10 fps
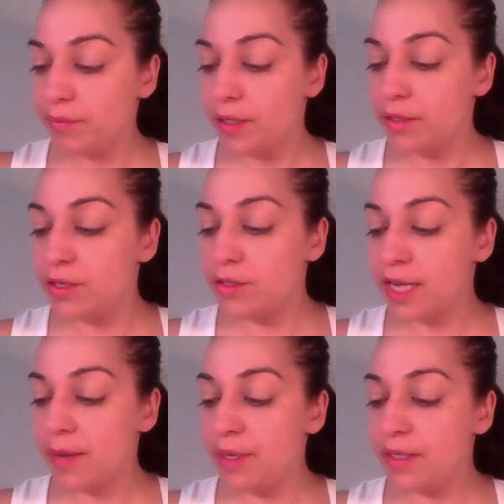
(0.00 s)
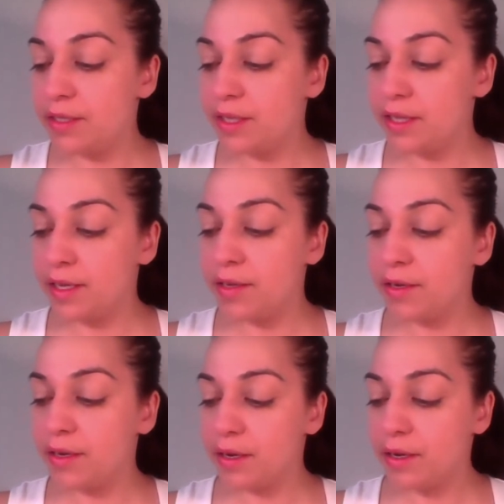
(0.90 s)
So tap it into the
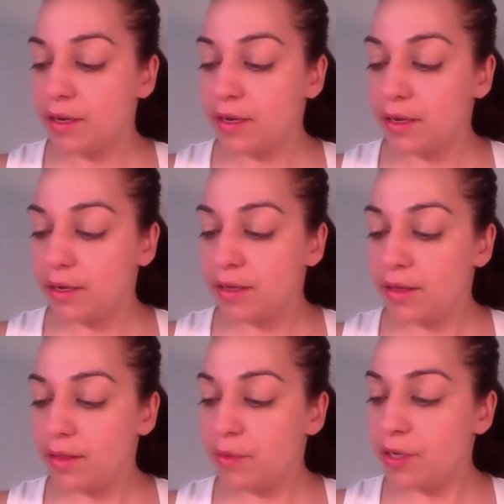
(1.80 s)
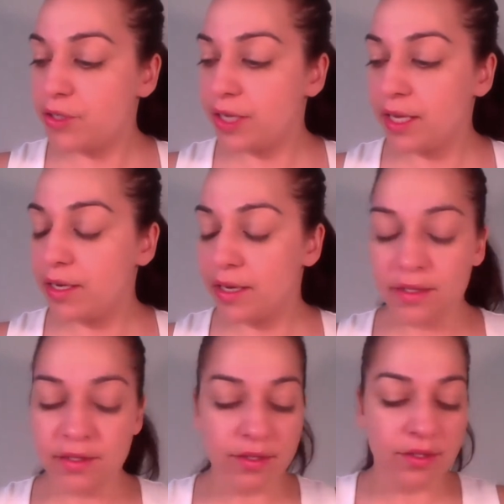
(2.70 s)
brush again.
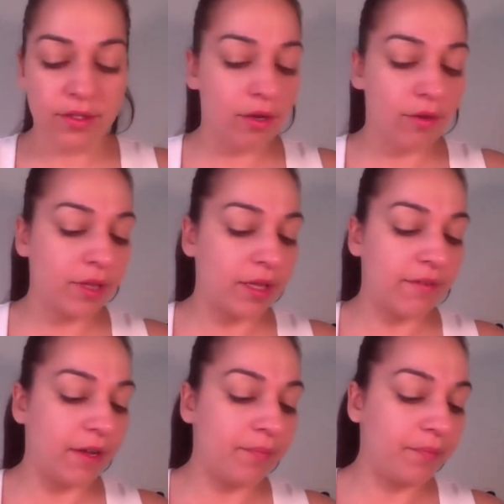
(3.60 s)
It's just so clever.